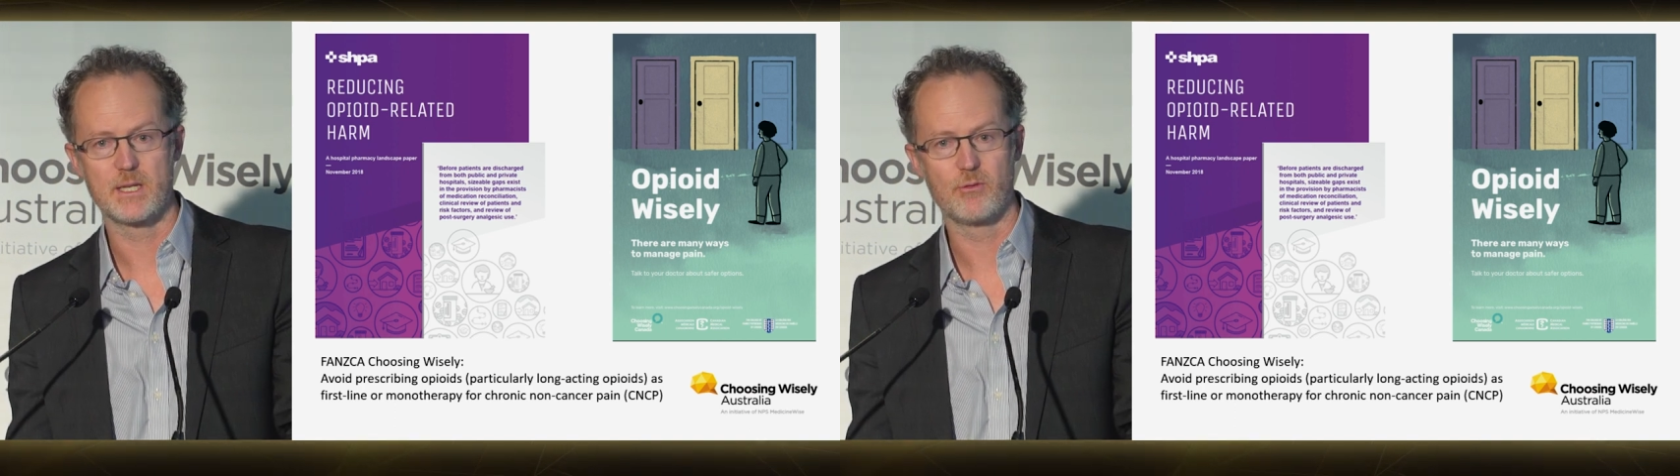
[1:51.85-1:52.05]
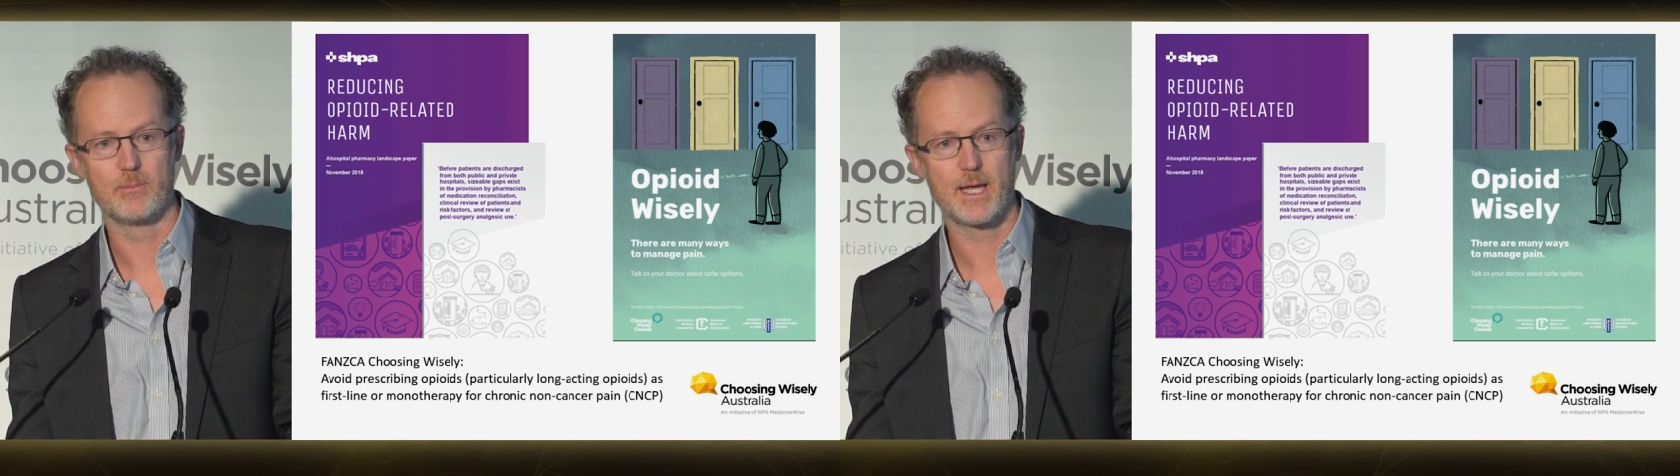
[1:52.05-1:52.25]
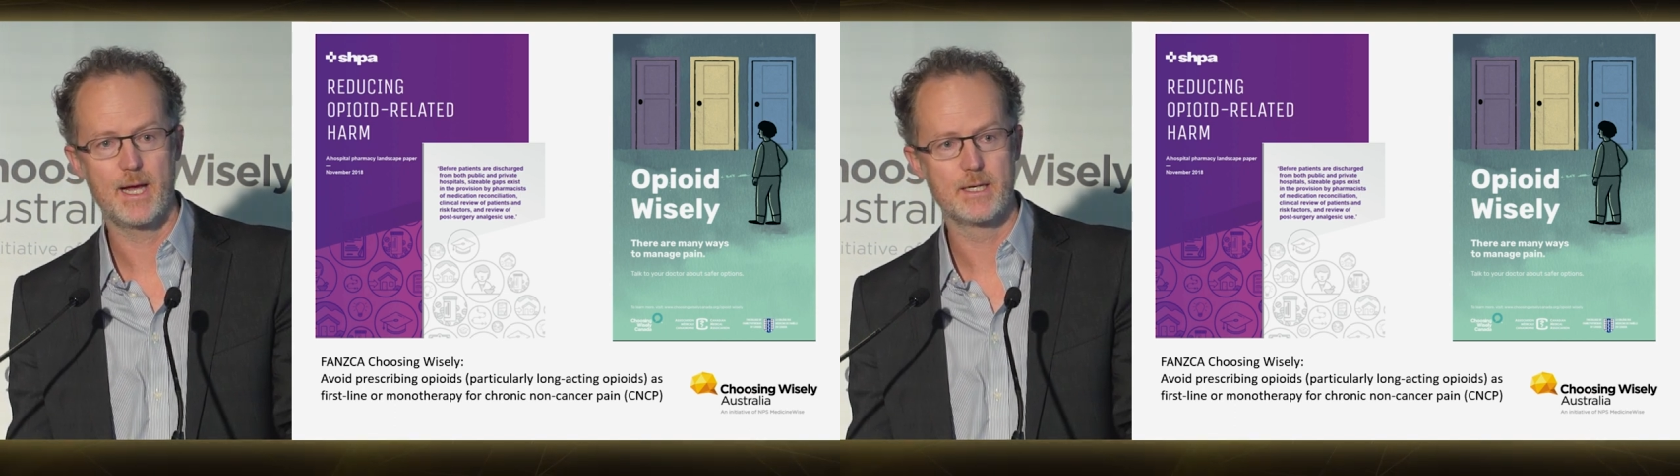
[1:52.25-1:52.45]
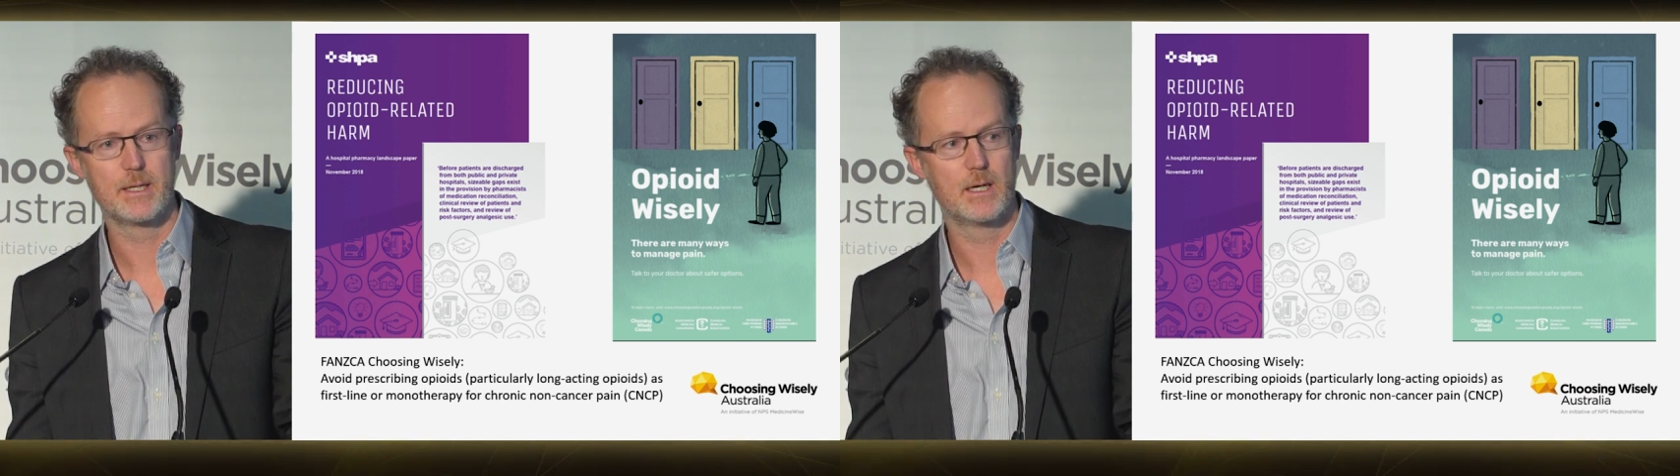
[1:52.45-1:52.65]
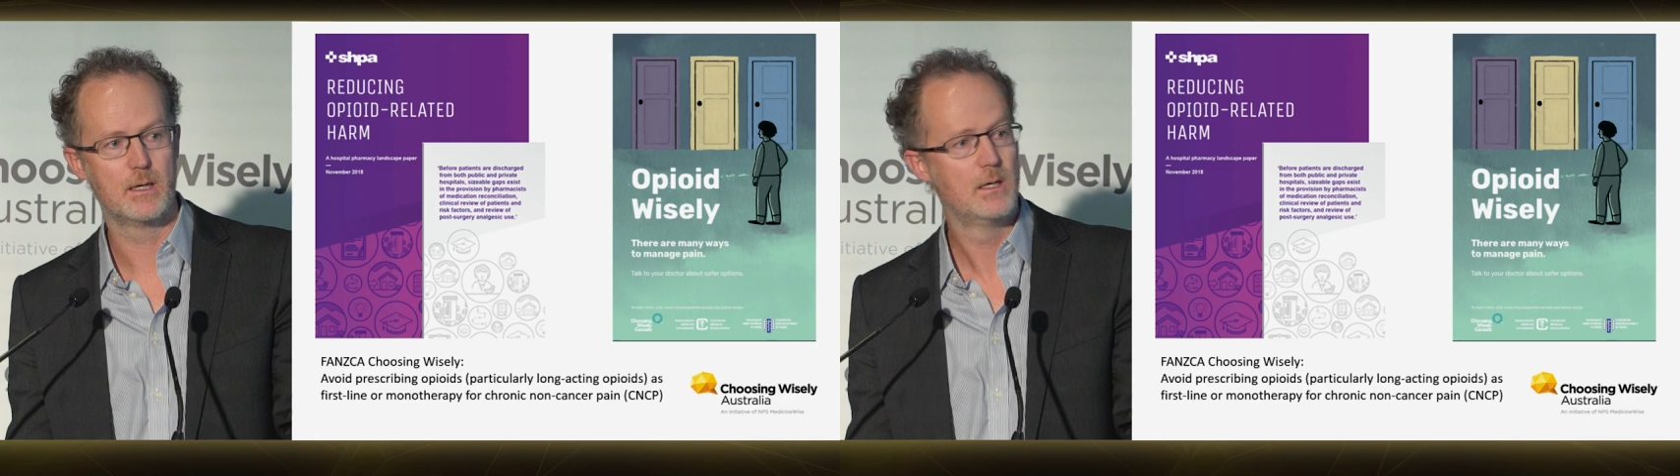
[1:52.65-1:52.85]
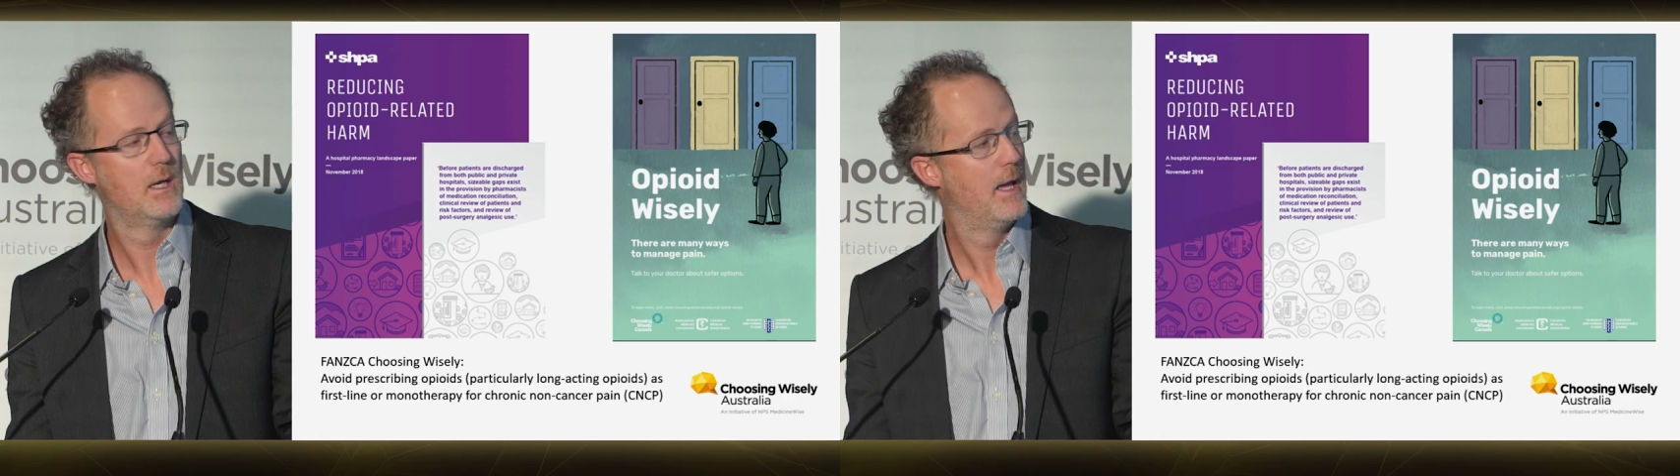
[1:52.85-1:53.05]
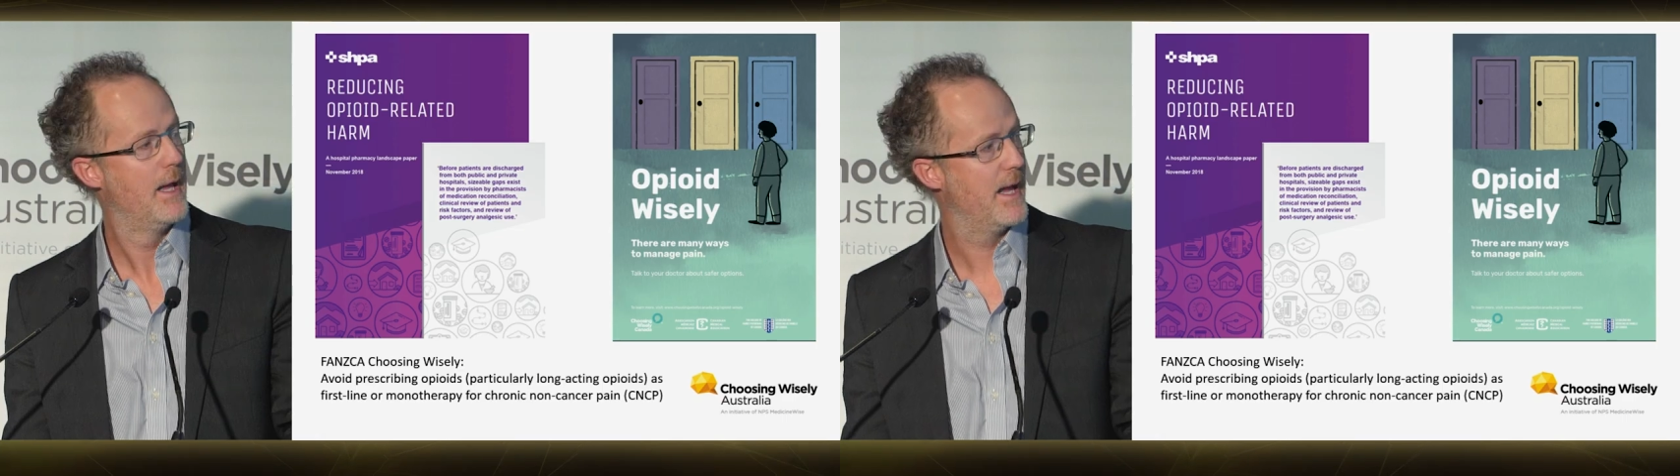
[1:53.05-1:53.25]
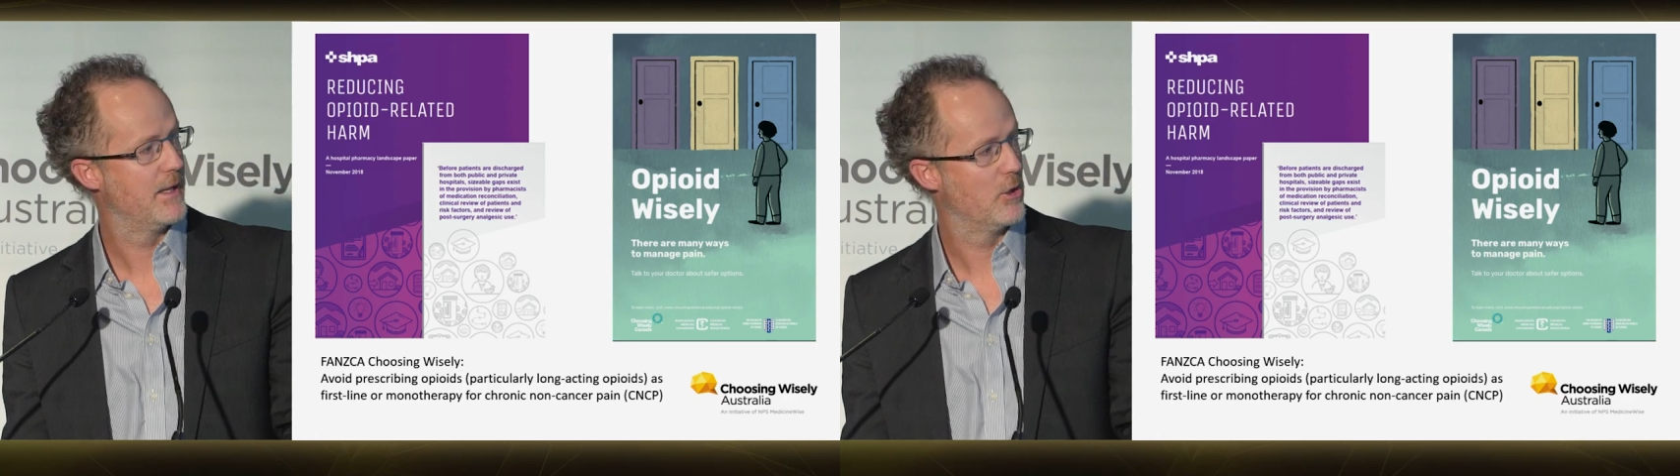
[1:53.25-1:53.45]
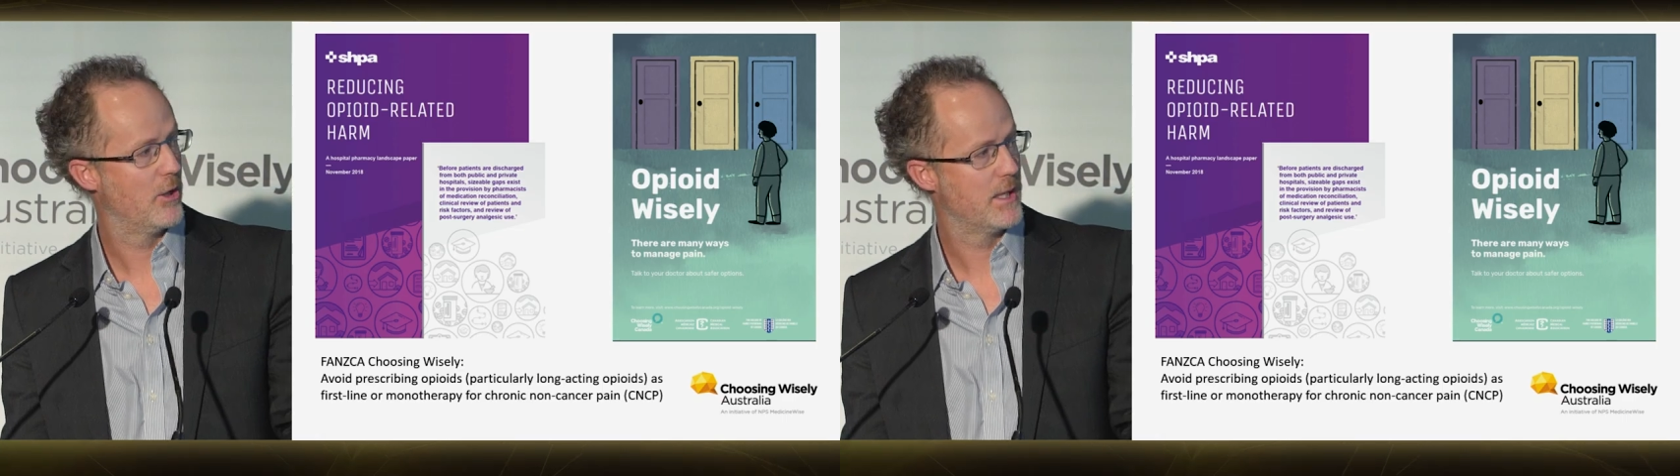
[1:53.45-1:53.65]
from Canada, and, you know,